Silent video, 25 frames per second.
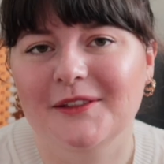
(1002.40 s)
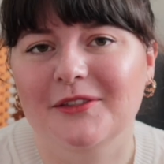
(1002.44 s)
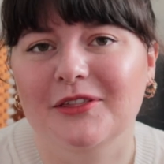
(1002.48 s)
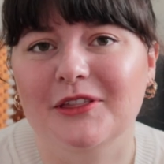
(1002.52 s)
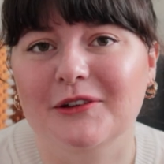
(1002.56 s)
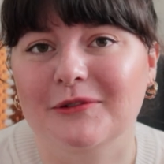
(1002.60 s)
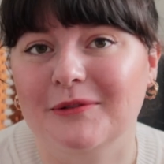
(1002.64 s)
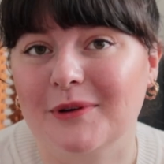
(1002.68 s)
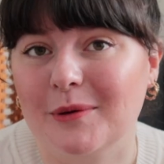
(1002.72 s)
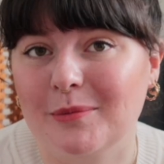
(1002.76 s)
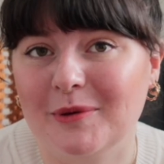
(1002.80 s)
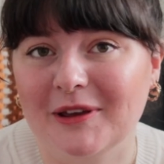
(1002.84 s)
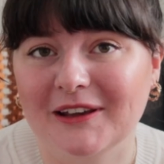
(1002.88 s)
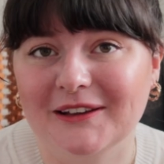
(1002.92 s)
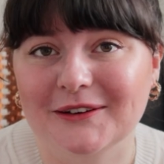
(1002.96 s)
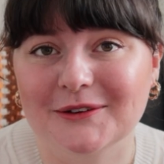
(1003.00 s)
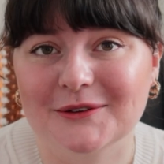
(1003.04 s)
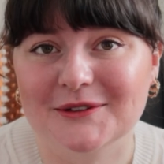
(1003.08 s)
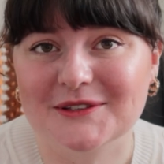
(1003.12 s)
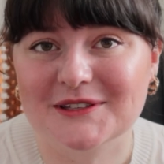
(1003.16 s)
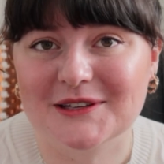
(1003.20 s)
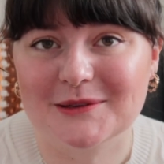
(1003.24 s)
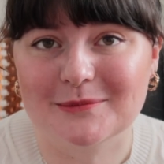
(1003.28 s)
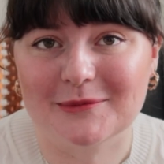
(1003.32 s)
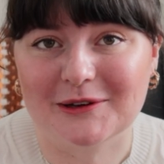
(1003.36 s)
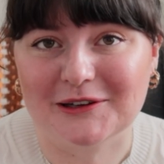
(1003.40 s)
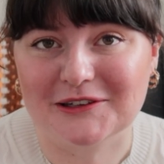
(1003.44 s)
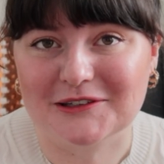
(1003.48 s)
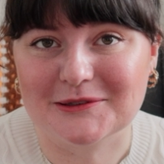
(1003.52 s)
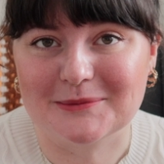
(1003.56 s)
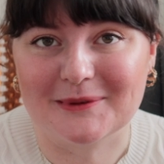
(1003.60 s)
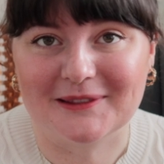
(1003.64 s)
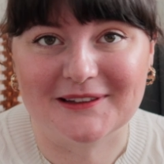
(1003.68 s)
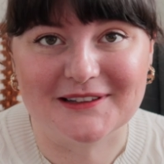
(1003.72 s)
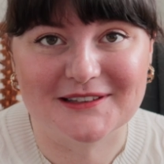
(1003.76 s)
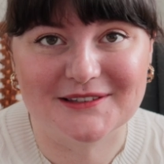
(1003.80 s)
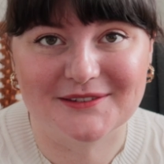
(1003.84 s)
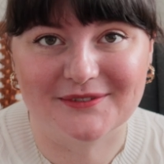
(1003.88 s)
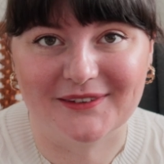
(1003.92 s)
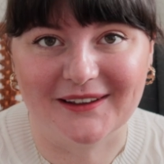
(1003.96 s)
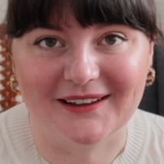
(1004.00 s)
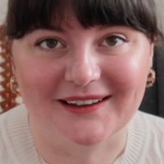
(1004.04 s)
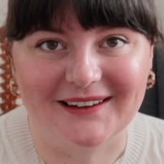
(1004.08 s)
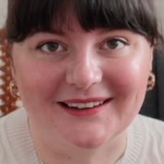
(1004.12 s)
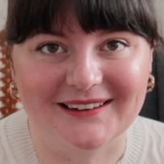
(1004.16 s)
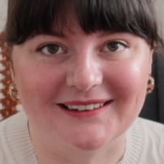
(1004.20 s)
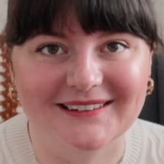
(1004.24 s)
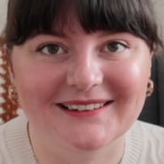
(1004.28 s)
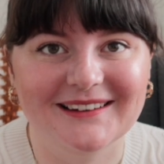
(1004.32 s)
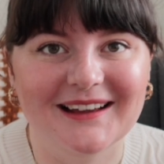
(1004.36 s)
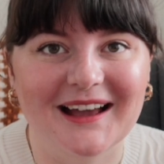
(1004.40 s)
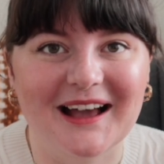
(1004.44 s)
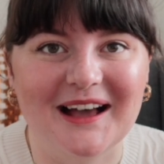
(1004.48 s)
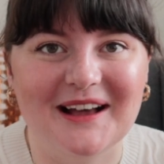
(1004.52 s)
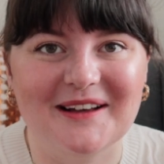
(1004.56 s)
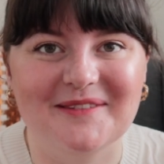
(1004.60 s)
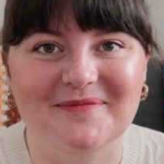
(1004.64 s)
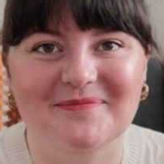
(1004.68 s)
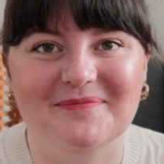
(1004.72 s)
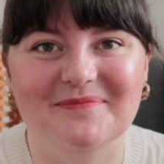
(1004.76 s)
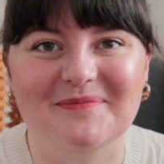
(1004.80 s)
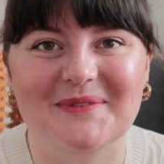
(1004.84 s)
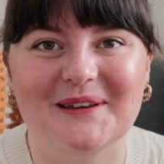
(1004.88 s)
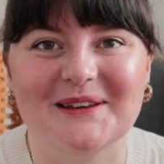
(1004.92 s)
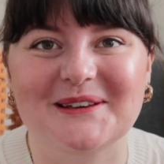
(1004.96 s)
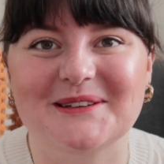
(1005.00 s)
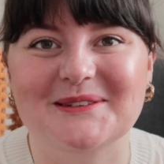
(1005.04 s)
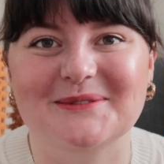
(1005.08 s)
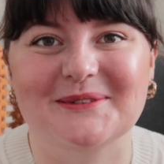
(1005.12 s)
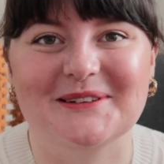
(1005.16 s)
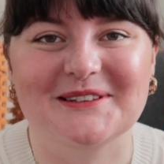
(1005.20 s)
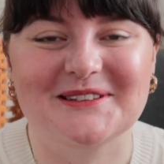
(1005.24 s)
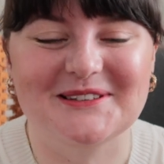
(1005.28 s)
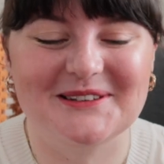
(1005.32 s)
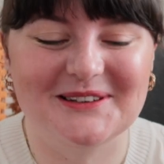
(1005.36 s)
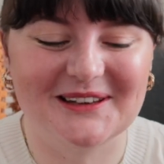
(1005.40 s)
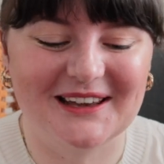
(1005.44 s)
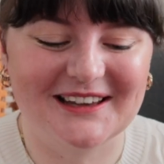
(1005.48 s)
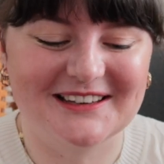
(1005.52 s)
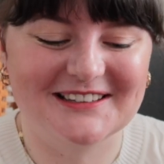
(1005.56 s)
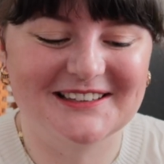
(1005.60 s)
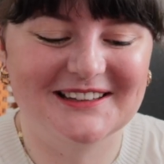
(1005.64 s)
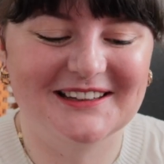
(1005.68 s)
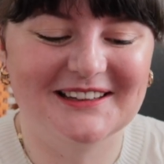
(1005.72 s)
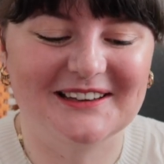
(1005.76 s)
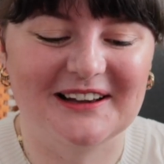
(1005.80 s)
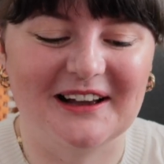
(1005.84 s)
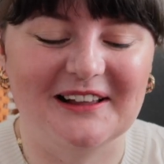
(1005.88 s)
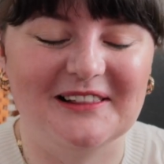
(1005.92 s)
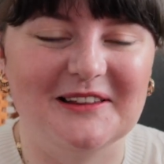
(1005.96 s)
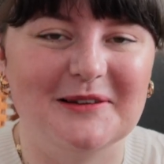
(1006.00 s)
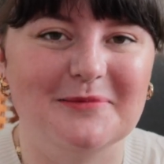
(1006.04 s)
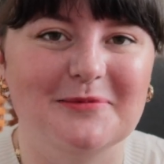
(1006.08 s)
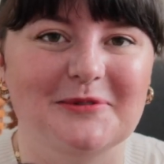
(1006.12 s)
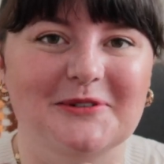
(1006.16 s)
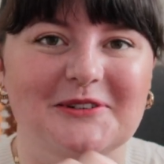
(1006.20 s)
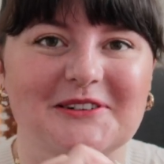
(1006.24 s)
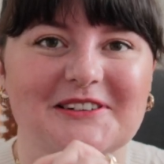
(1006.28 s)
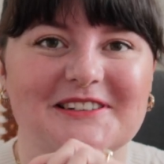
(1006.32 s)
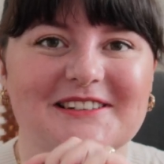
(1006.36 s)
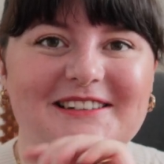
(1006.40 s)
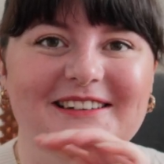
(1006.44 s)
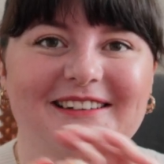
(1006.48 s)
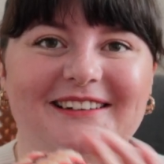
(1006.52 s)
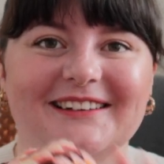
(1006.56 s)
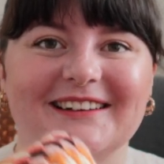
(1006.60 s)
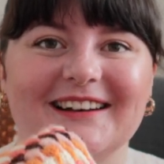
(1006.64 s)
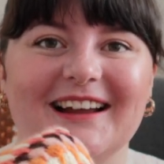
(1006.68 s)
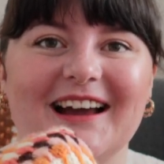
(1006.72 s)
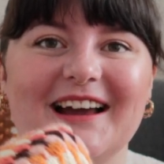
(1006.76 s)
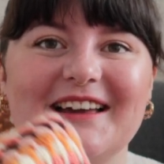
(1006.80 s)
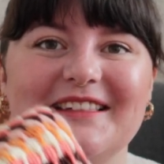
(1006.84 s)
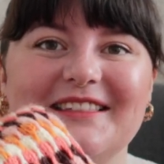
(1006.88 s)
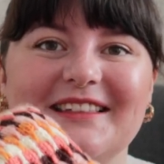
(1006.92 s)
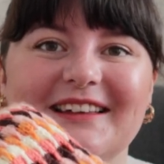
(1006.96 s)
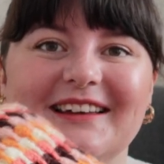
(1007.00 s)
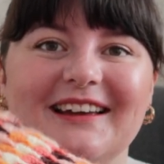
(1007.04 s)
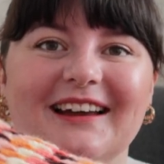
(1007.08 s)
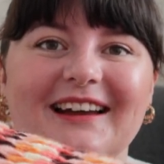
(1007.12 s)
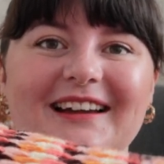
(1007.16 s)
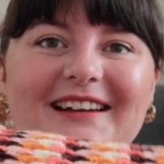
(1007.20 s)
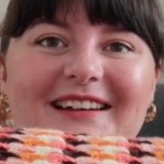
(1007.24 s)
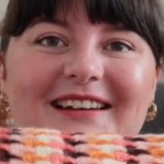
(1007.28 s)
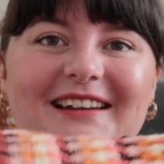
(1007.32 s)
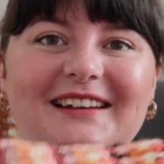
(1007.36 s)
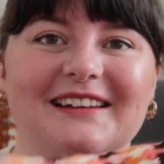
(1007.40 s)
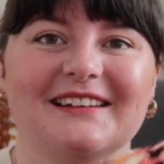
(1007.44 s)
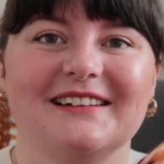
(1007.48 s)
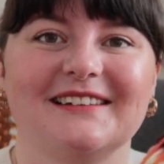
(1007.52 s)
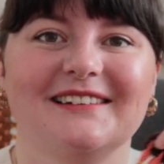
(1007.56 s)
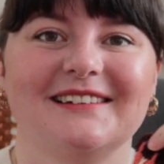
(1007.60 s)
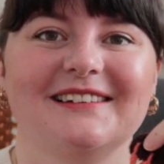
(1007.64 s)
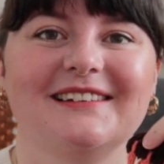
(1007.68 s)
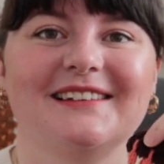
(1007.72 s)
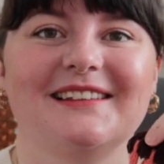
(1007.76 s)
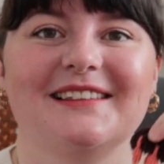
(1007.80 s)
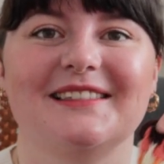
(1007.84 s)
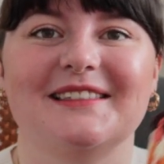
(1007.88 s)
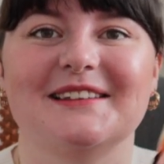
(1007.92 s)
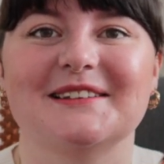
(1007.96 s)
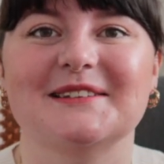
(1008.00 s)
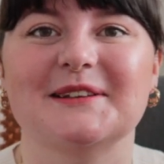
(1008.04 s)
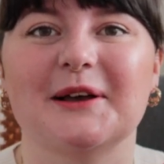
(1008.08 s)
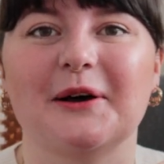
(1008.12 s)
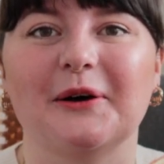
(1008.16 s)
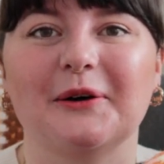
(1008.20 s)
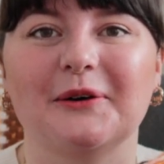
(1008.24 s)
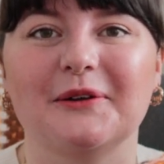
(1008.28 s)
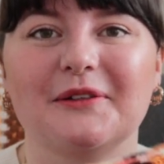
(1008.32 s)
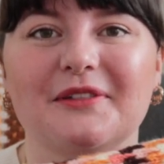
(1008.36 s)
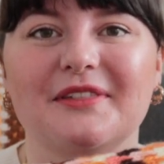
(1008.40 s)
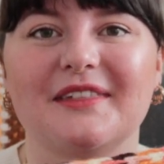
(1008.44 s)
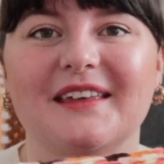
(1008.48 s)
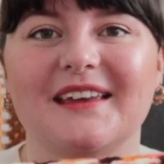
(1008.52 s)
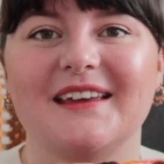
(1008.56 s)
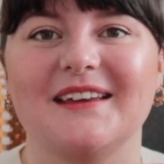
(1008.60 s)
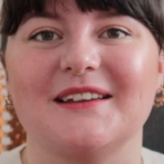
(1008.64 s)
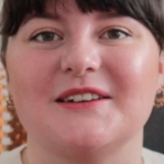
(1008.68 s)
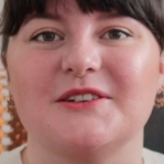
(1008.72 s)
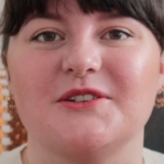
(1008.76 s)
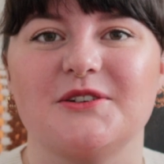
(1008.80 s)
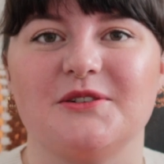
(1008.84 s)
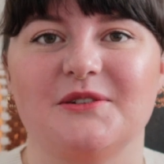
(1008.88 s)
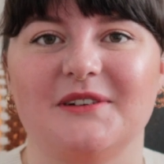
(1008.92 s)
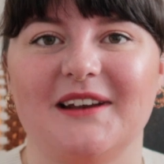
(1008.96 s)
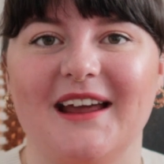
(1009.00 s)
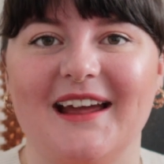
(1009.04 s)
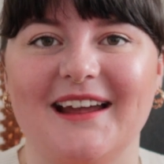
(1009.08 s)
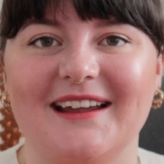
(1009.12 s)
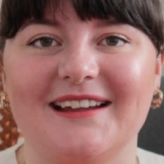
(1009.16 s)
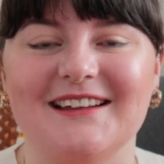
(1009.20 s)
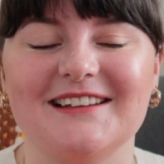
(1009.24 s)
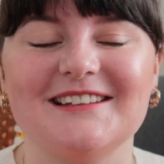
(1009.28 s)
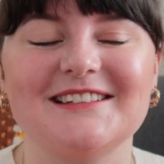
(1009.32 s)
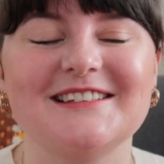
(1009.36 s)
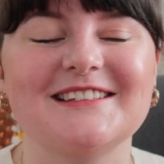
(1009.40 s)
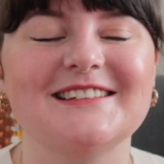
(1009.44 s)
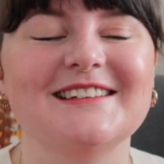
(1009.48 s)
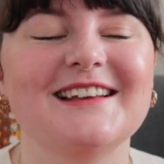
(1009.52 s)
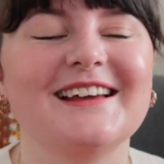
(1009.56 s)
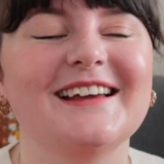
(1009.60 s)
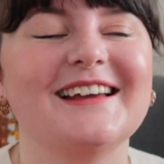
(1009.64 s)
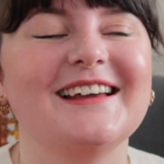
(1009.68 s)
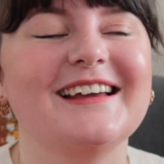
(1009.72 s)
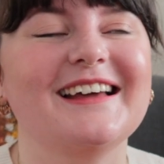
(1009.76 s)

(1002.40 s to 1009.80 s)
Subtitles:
The ribbing, not so much, but that's fine. Because once you get to the color portion, I think I knit this whole thing in 2 days.